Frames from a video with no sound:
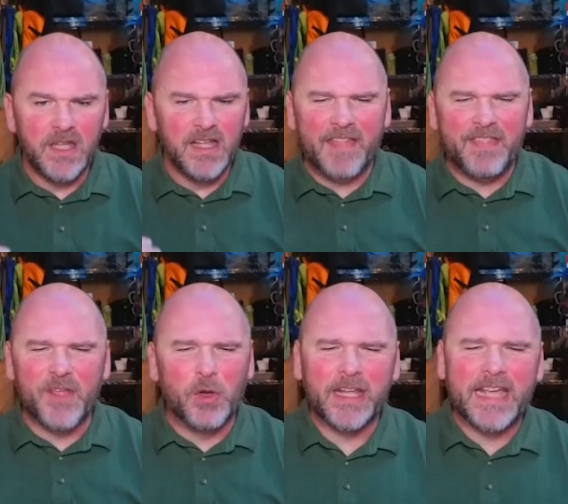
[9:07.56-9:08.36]
I think
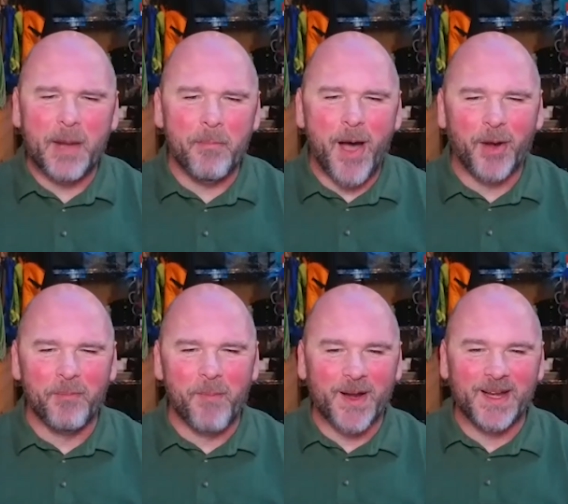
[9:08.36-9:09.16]
the only kind of modern
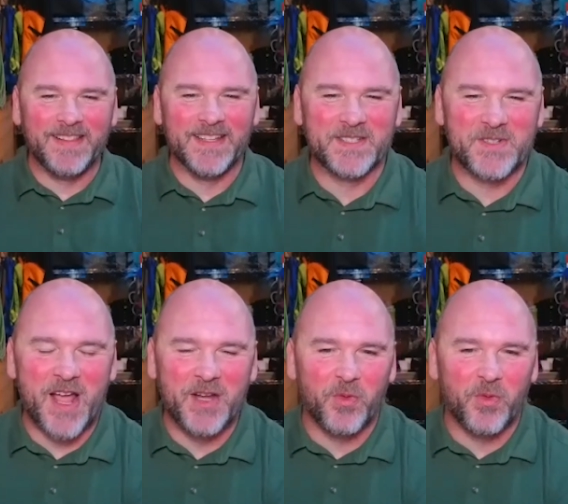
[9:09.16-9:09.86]
marketing that's trying to